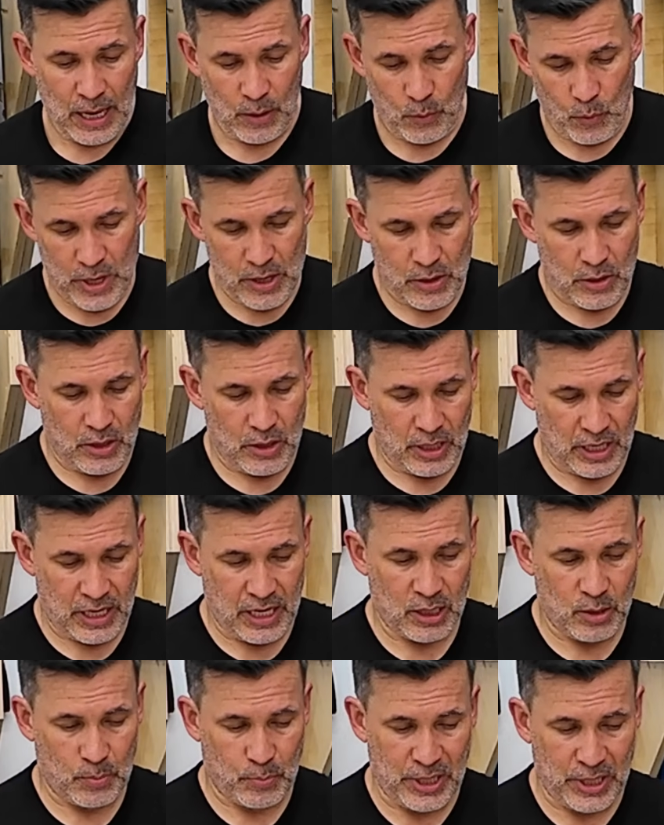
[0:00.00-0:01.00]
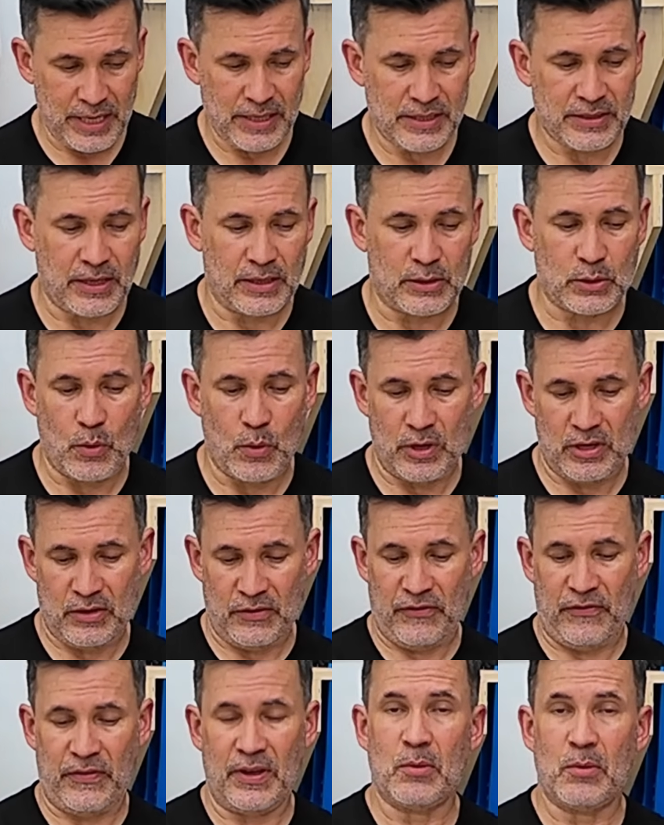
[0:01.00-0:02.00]
and we are going to cut a piece that's going to
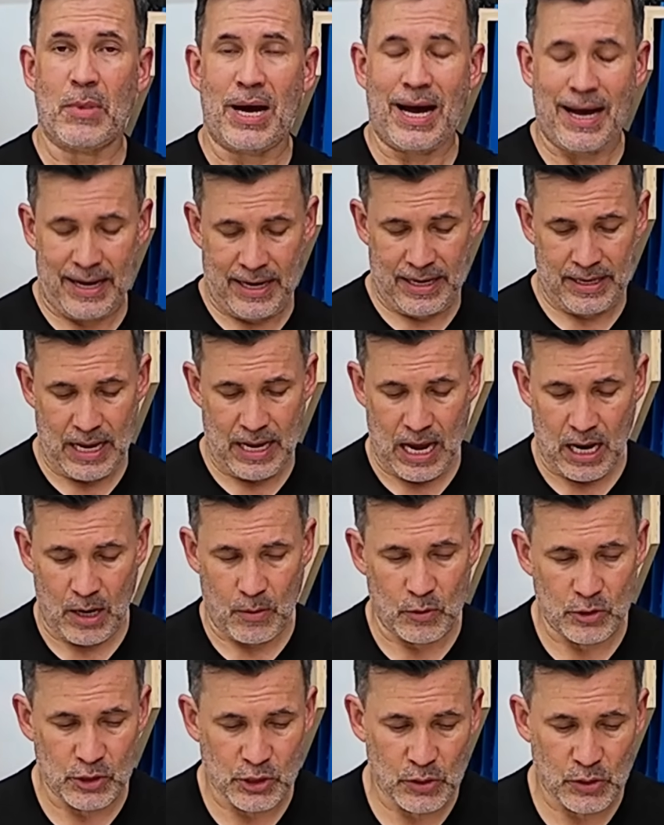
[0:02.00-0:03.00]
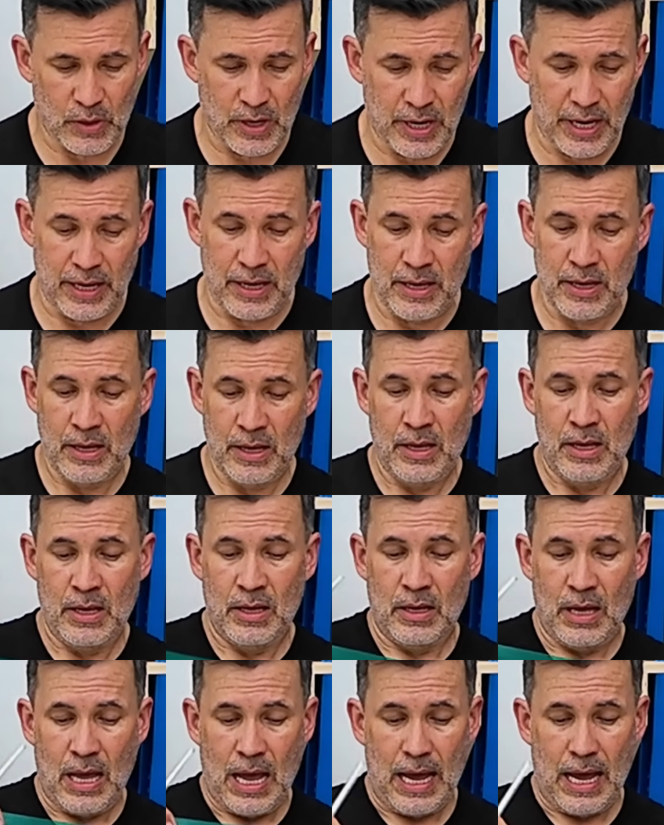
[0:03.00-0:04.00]
fit behind our tree.
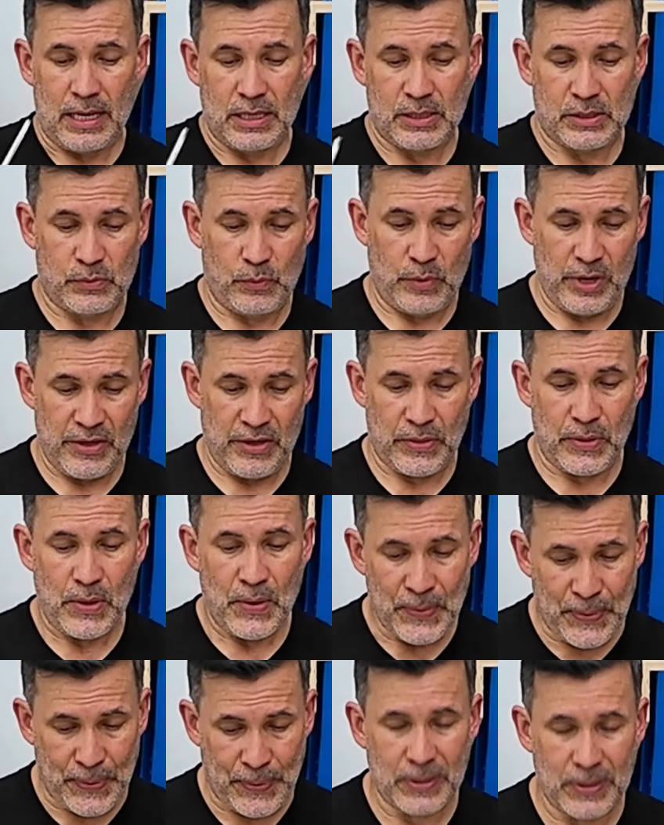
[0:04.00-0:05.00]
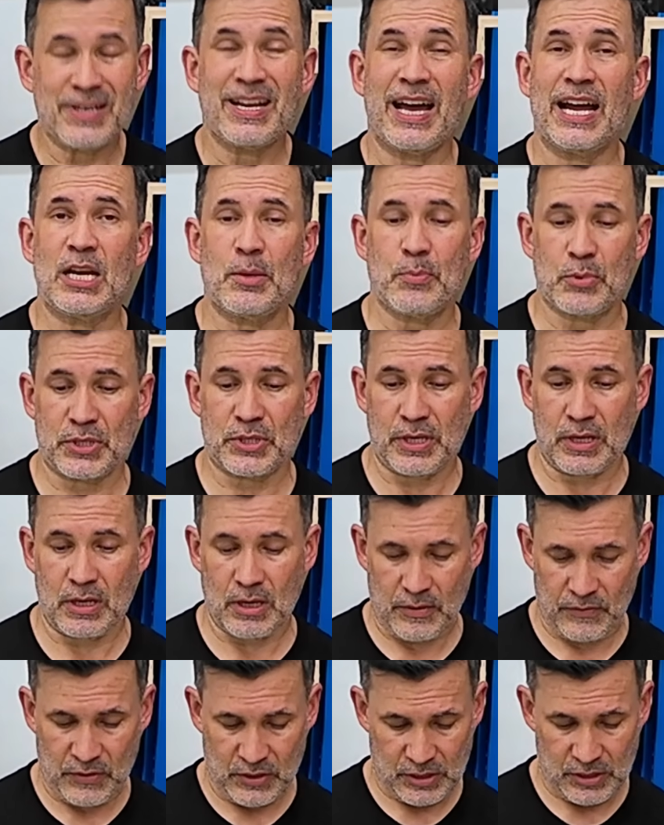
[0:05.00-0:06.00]
As with 90%
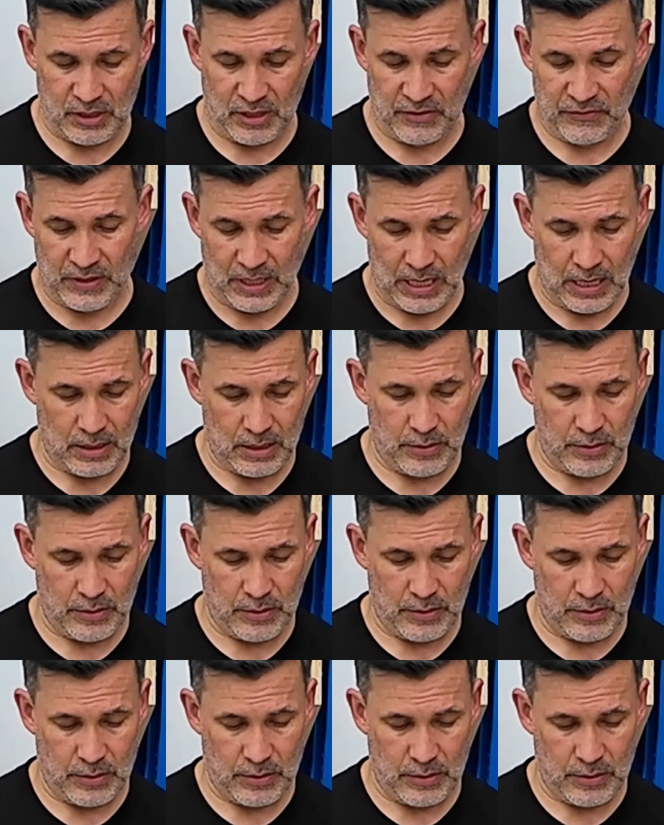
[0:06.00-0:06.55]
of the stuff that I